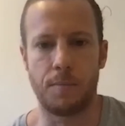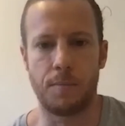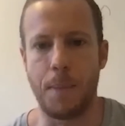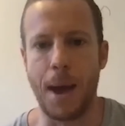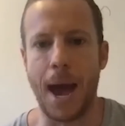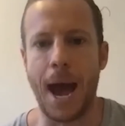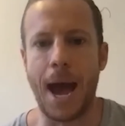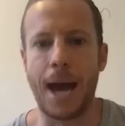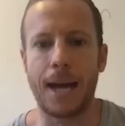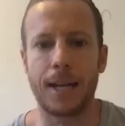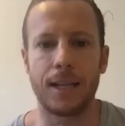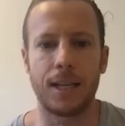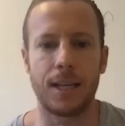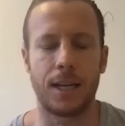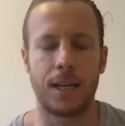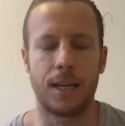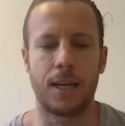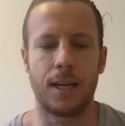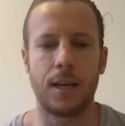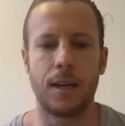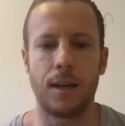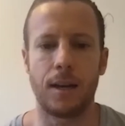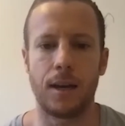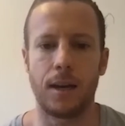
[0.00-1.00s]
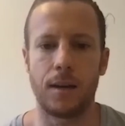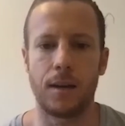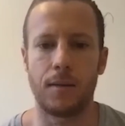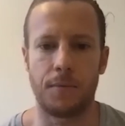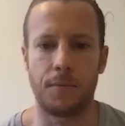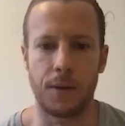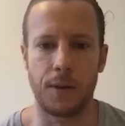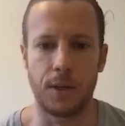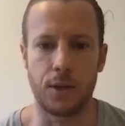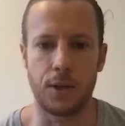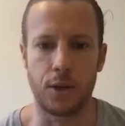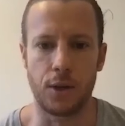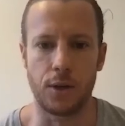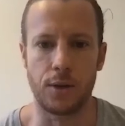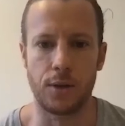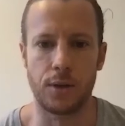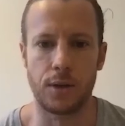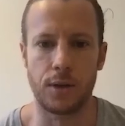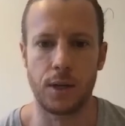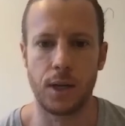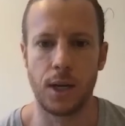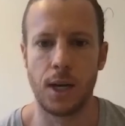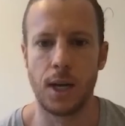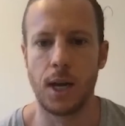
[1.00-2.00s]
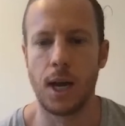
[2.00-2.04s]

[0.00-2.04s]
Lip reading: badly needed features.